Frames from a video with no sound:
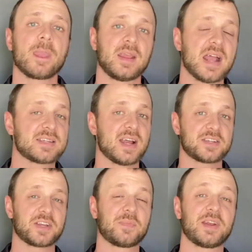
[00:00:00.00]
That's not
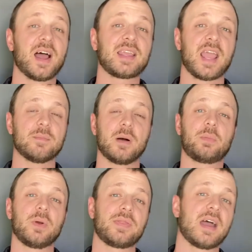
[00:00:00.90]
something I came up
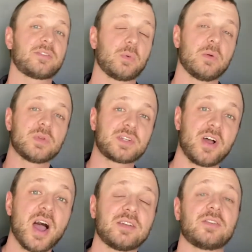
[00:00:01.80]
with. That's what was
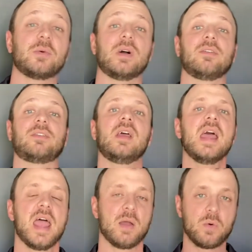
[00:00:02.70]
taught to us.
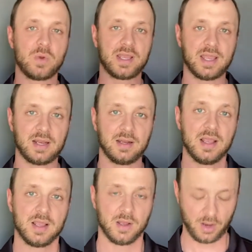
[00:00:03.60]
And when we get
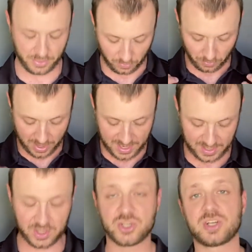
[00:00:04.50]
on the
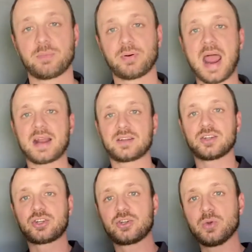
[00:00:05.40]
range to practice
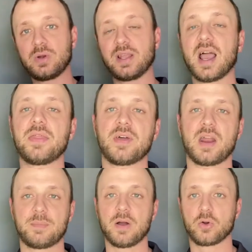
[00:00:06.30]
shooting, I thought
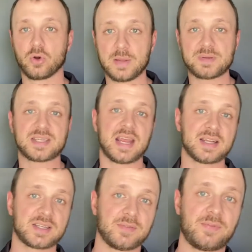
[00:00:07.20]
about grip,
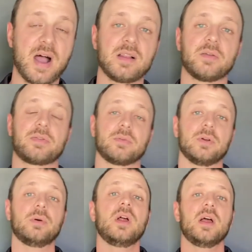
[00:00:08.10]
stance, and follow
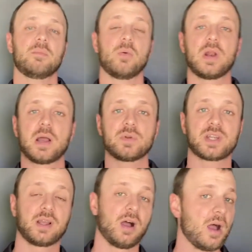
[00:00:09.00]
through. But when I was
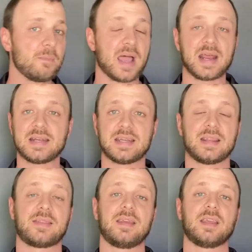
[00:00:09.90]
in combat, I
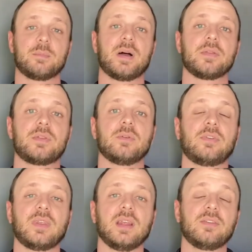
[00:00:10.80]
didn't think about those
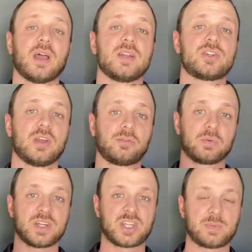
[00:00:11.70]
things. I just
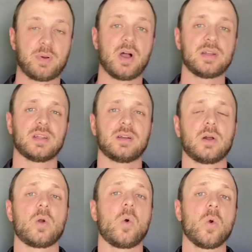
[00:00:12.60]
responded
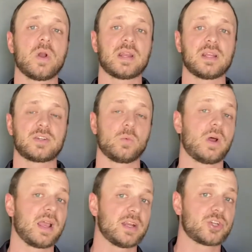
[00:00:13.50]
according to what
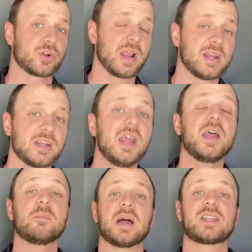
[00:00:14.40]
I had trained
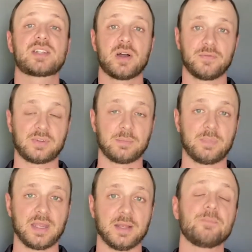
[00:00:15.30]
myself to
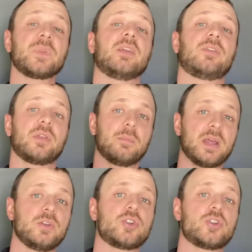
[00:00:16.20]
be. So the men who